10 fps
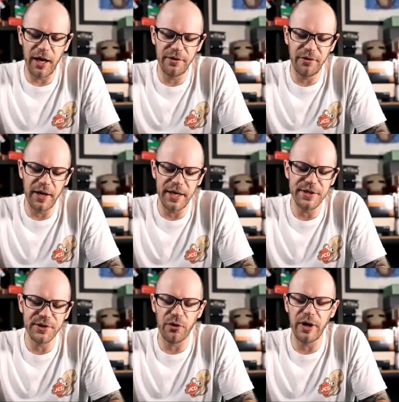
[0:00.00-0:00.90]
And the funny
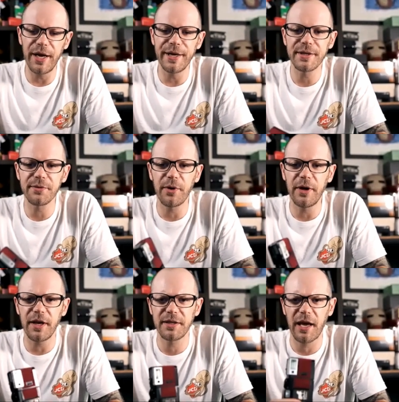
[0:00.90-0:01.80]
story is with
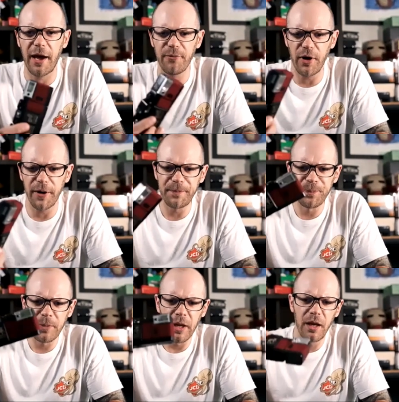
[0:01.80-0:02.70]
this camera,
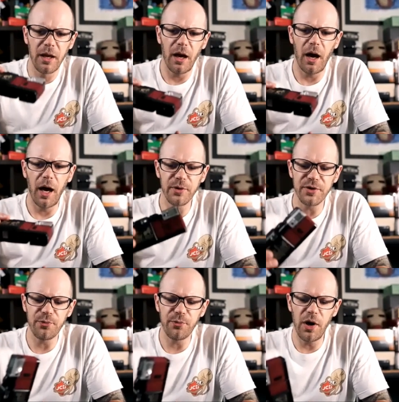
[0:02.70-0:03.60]
I
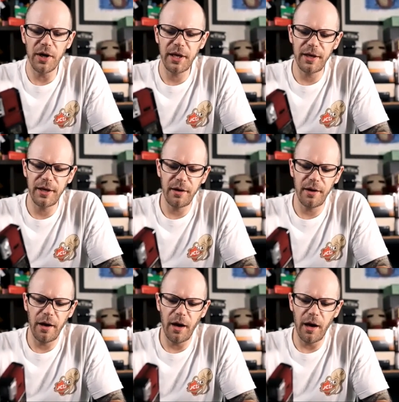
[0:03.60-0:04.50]
was working
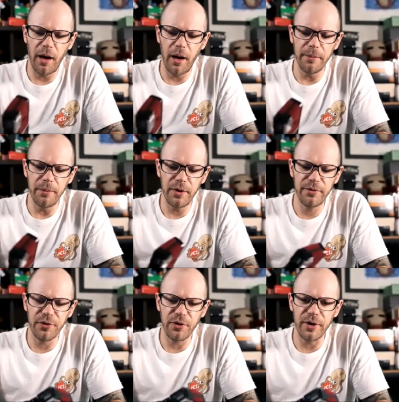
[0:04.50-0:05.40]
um,
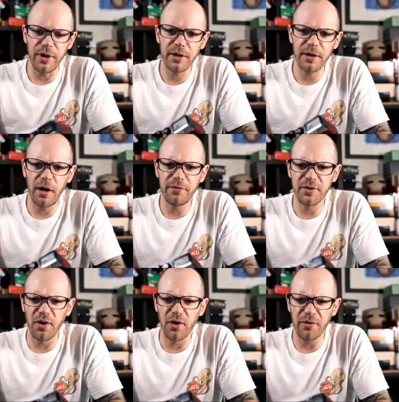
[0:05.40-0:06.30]
for a, a,
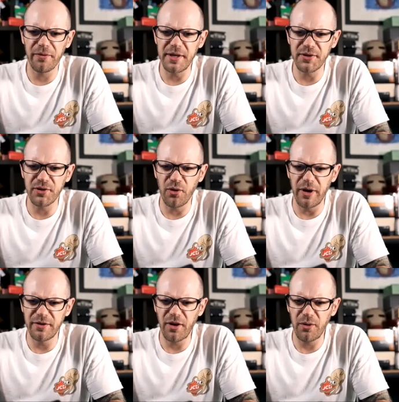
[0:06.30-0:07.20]
photography store
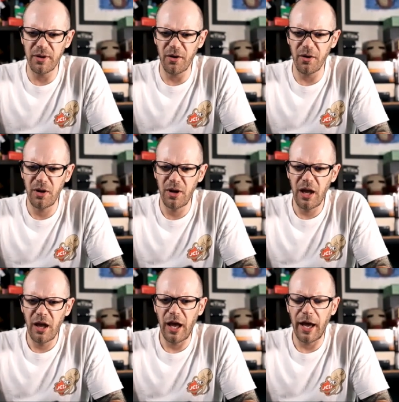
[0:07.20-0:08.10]
in Tokyo,
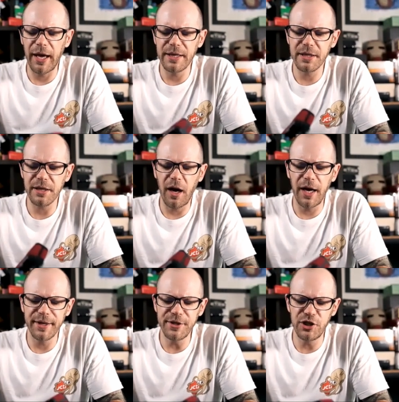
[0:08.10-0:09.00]
and
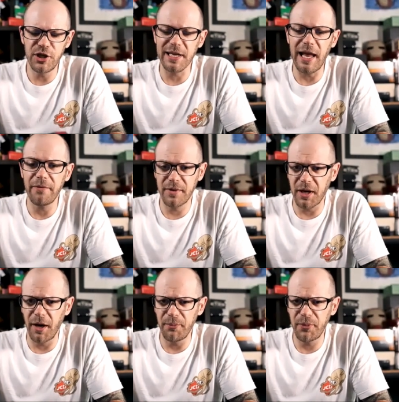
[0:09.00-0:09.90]
I had just left the
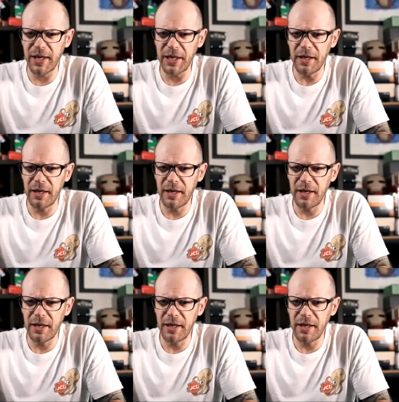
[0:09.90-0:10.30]
company,